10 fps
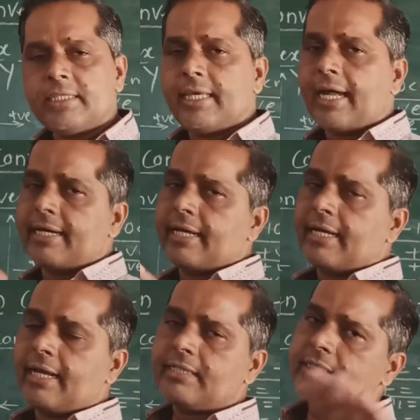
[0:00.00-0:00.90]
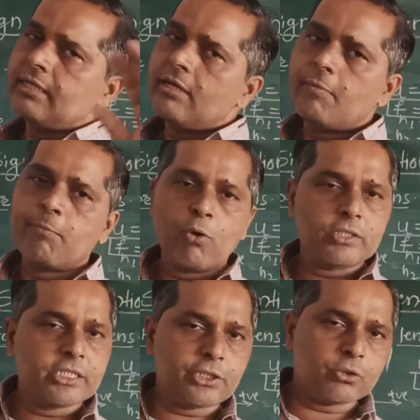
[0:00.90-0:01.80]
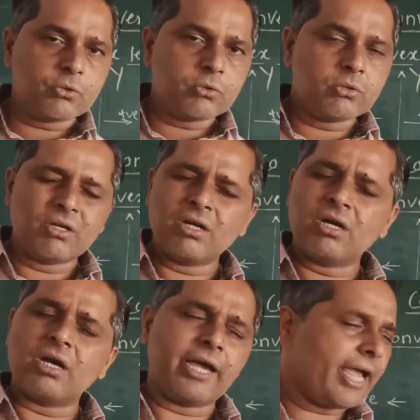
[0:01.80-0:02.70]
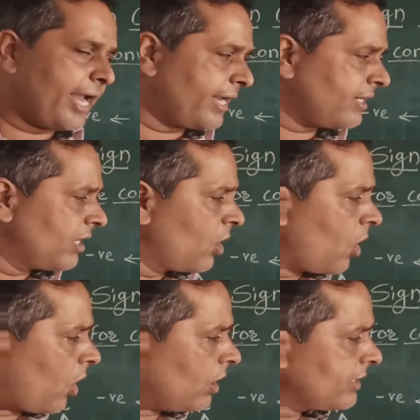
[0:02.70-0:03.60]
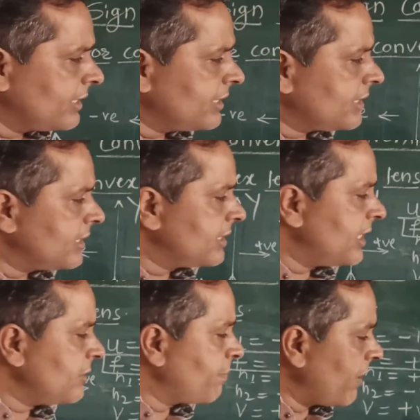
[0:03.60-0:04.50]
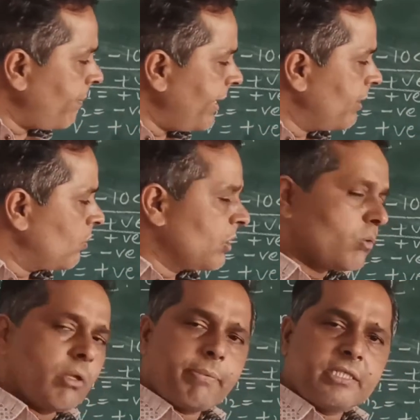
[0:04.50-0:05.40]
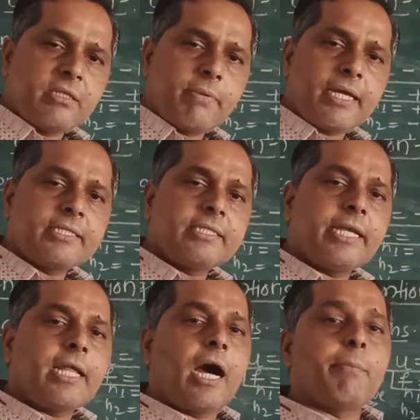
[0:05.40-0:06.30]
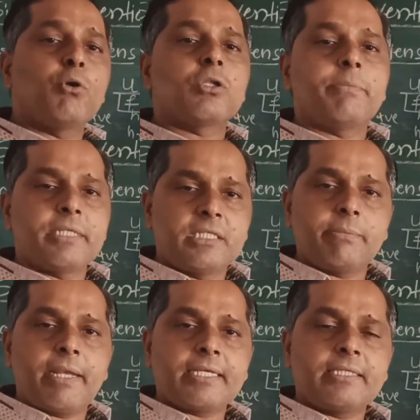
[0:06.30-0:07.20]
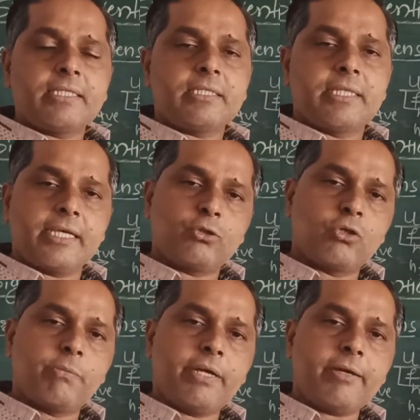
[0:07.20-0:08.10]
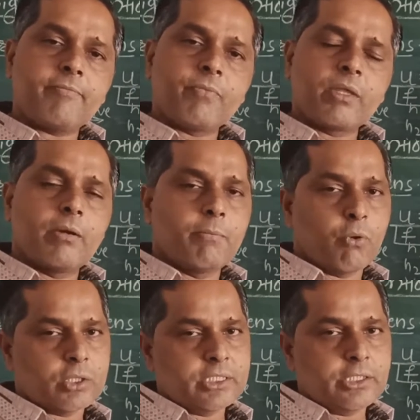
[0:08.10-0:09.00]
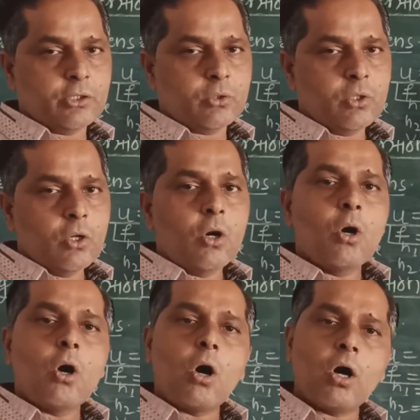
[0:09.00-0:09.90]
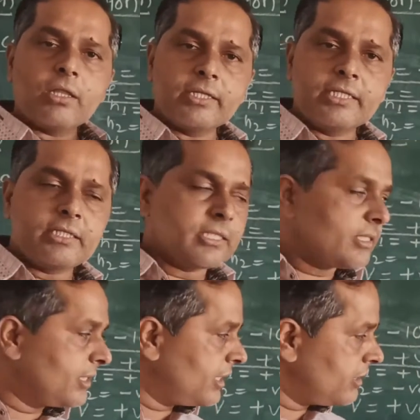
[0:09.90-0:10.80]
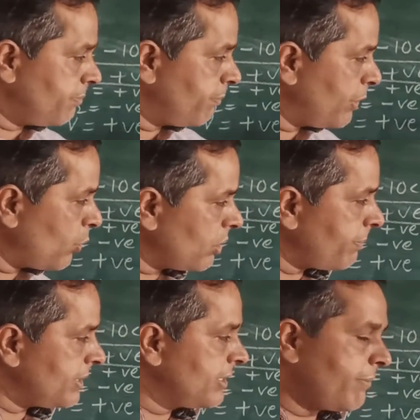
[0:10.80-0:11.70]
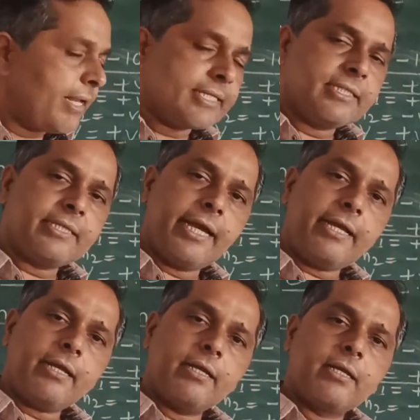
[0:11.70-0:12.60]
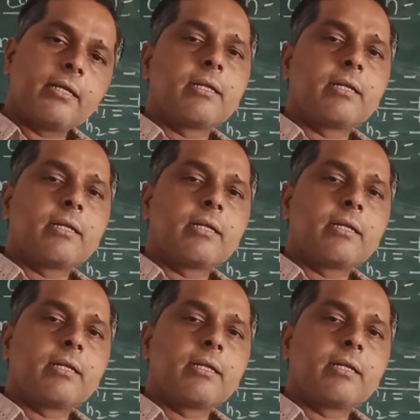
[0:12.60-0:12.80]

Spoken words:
they are taken as positive. And all the distances perpendicular to the principal axis and above the principal axis, they should be positive. All the distances below the principal axis and